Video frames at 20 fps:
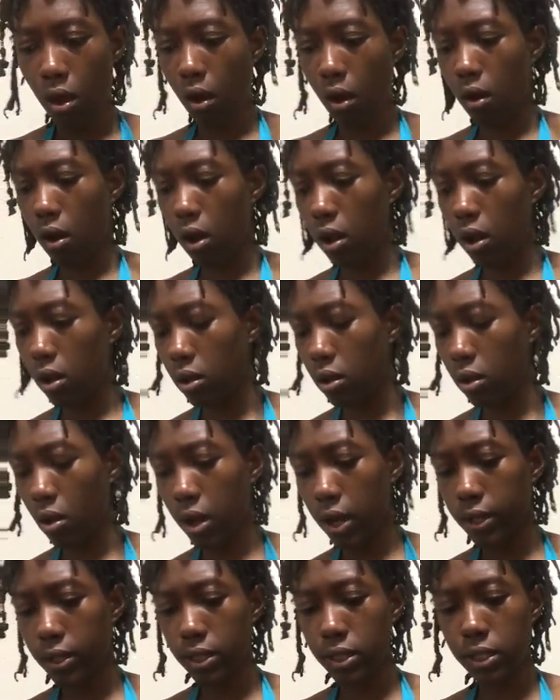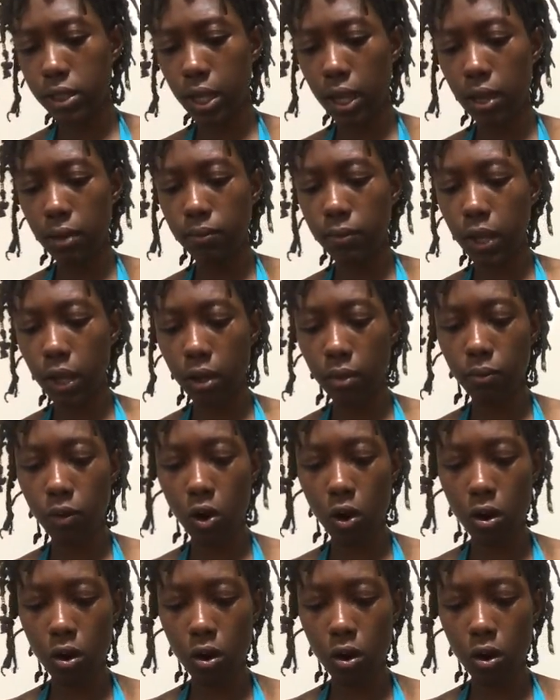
All right. Y'all got the same damn